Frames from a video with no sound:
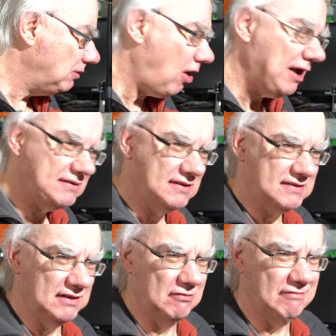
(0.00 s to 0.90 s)

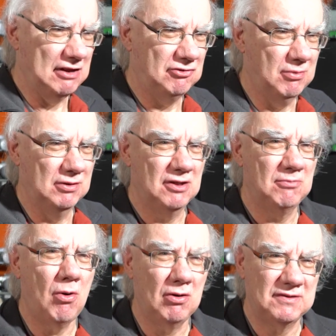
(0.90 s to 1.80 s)
licensing arrangement as
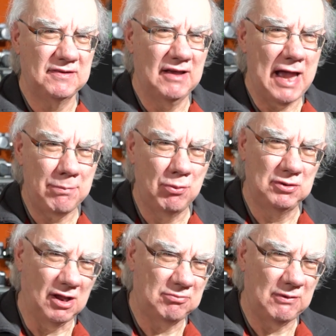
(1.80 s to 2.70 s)
what uh, Apple
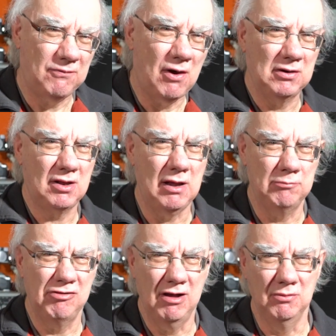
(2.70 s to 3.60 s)
does with Final Cut
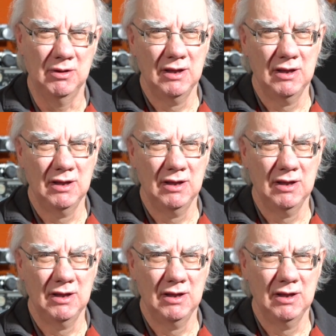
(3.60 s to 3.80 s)
Pro.